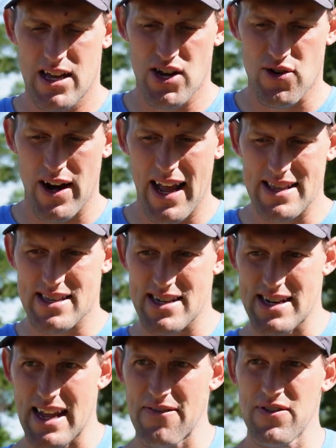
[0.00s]
creates
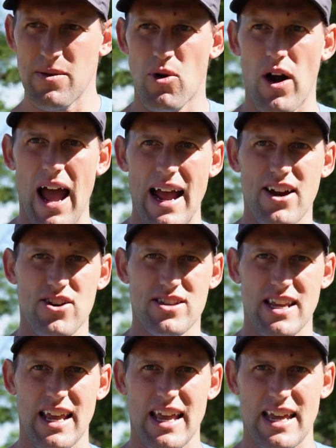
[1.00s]
definitely more
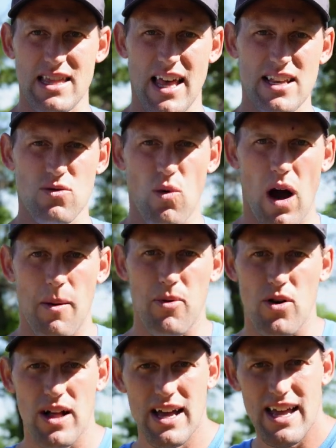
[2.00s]
accuracy and less
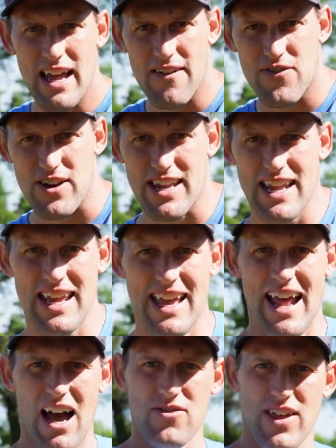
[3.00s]
wobble if you're getting it
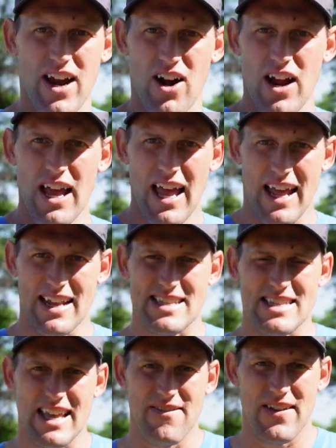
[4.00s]
out there and it's
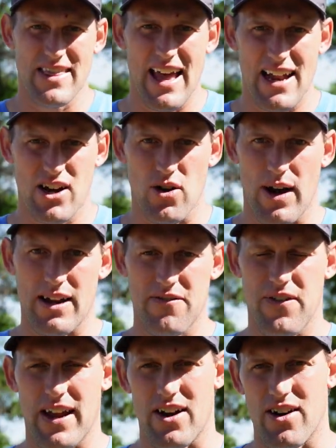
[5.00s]
leaving that correct
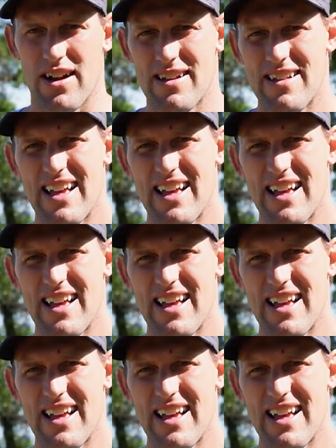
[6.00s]
finger.